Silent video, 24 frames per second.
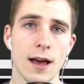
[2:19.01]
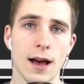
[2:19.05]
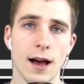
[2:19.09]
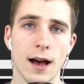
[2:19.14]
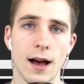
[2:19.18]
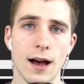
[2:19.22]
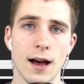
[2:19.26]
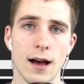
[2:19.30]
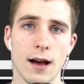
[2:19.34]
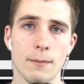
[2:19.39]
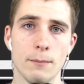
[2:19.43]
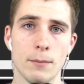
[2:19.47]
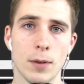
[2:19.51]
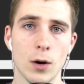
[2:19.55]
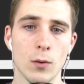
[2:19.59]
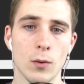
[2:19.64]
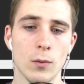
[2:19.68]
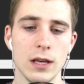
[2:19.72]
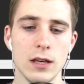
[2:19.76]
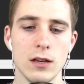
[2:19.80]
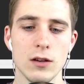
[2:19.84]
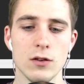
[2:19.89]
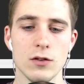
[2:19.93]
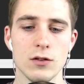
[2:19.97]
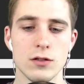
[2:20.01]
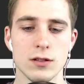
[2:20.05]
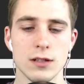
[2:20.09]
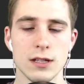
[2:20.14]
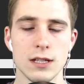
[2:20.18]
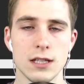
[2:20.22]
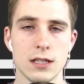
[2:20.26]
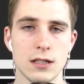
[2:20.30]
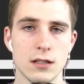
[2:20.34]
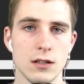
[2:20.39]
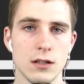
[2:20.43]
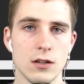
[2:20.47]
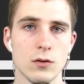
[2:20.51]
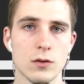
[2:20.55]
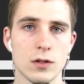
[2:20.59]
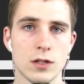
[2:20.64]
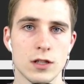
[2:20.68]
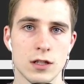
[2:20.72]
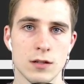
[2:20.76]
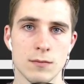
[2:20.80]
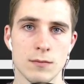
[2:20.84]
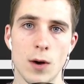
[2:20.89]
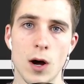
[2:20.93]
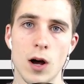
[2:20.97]
Uh, but we usually use
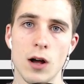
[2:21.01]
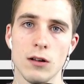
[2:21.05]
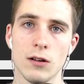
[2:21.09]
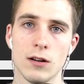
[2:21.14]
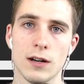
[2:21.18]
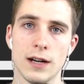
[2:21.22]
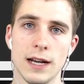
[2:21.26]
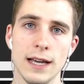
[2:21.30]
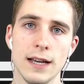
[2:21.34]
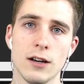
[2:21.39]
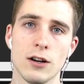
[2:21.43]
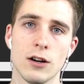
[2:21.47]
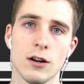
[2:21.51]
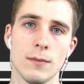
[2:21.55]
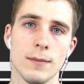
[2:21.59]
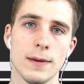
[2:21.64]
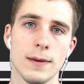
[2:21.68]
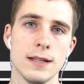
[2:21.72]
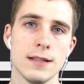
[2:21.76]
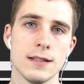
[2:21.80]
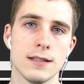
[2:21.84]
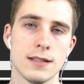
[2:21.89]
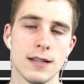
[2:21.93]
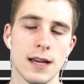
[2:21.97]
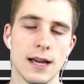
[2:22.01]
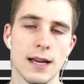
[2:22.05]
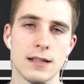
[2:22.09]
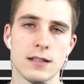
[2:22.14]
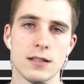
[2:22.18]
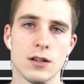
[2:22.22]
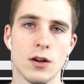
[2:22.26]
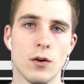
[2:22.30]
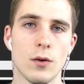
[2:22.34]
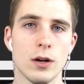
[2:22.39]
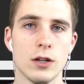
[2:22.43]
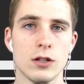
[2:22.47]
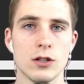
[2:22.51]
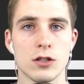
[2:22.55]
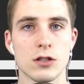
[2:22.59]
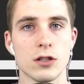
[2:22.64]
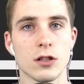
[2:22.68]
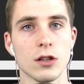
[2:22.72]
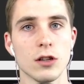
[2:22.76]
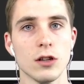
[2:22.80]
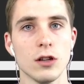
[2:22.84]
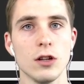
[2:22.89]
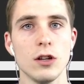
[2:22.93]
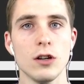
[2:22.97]
smaller increments, and so it just
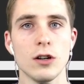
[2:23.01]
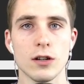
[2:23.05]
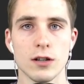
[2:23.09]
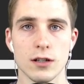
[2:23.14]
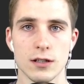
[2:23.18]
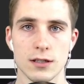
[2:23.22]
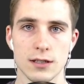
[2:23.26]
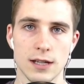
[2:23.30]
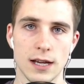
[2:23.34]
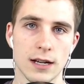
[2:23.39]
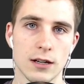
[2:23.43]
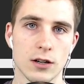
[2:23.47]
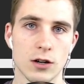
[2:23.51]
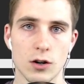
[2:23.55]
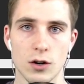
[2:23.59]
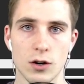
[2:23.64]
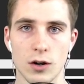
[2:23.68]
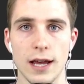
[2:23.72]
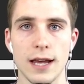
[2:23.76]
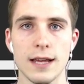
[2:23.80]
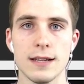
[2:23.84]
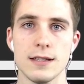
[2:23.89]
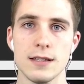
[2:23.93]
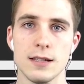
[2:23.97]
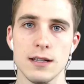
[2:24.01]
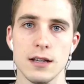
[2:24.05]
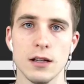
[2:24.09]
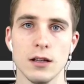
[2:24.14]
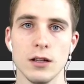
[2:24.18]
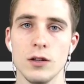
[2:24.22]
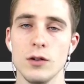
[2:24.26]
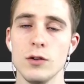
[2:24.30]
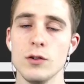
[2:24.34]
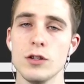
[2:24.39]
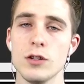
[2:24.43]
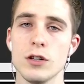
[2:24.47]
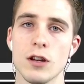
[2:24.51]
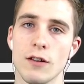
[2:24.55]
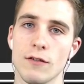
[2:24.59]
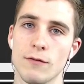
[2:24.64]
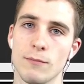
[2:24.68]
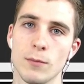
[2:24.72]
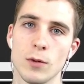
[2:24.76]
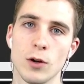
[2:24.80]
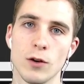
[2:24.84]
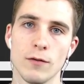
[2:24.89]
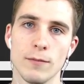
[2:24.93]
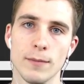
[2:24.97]
looks and creates the illusion of
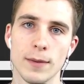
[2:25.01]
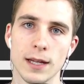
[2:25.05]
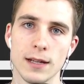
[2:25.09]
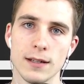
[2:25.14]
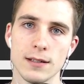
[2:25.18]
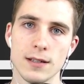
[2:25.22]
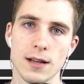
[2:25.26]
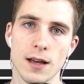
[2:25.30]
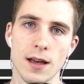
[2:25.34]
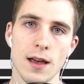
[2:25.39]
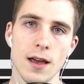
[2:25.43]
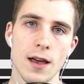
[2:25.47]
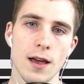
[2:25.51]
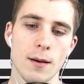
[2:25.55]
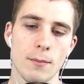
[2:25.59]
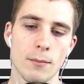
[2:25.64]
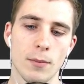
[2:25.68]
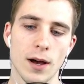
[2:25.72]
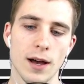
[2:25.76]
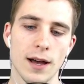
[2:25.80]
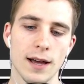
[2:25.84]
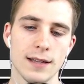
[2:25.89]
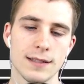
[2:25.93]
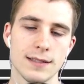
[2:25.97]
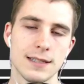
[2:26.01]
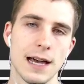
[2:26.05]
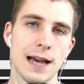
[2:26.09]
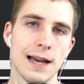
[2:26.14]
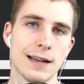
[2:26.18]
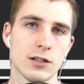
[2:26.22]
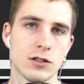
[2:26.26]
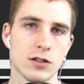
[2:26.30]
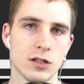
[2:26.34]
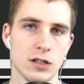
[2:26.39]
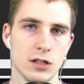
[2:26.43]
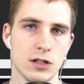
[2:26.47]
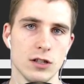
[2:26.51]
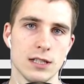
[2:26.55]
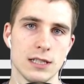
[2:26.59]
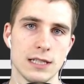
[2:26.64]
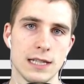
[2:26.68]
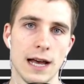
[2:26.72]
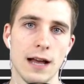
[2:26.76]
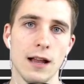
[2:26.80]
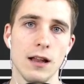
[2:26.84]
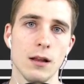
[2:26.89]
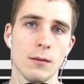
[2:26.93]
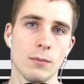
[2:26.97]
movement, but it's actually just
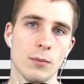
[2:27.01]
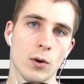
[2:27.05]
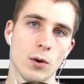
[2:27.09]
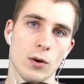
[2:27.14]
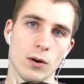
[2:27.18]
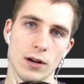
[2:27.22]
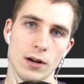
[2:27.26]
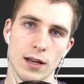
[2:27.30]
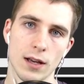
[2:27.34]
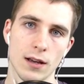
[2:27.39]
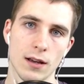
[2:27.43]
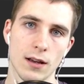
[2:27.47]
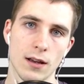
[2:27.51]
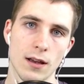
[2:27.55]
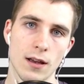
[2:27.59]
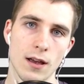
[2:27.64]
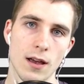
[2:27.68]
teleporting.